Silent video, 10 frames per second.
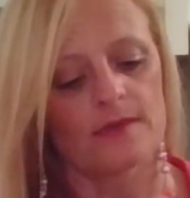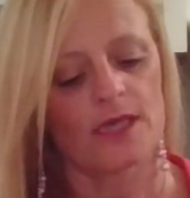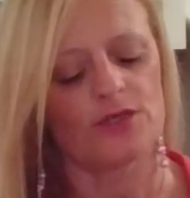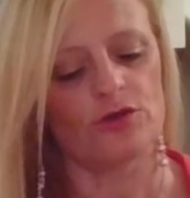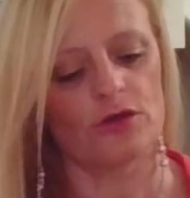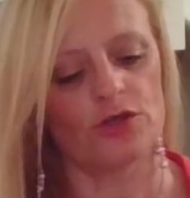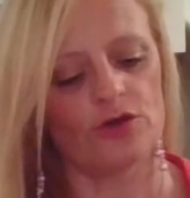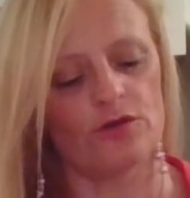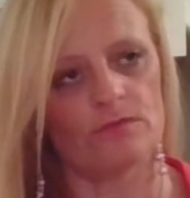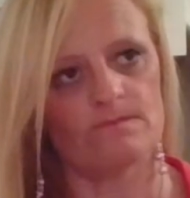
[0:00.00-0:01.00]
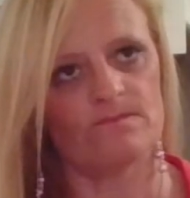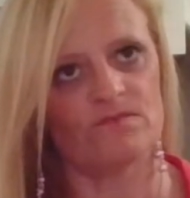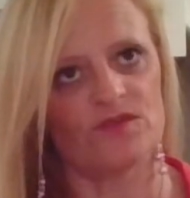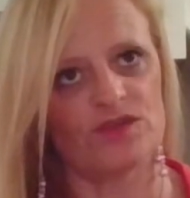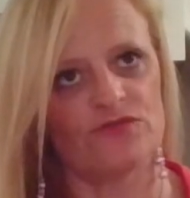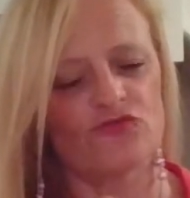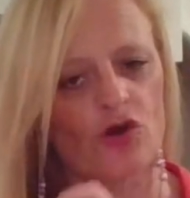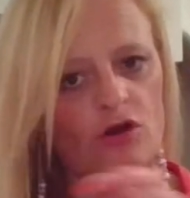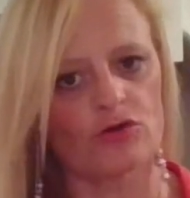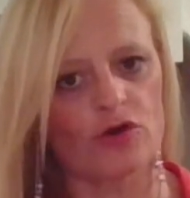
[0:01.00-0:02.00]
And you've
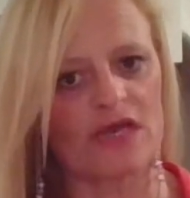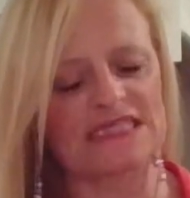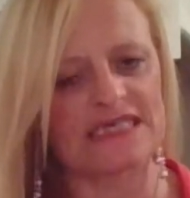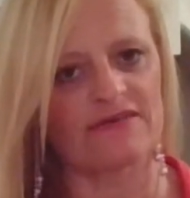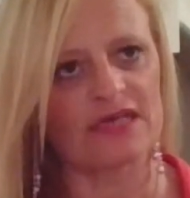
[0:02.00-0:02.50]
got a good idea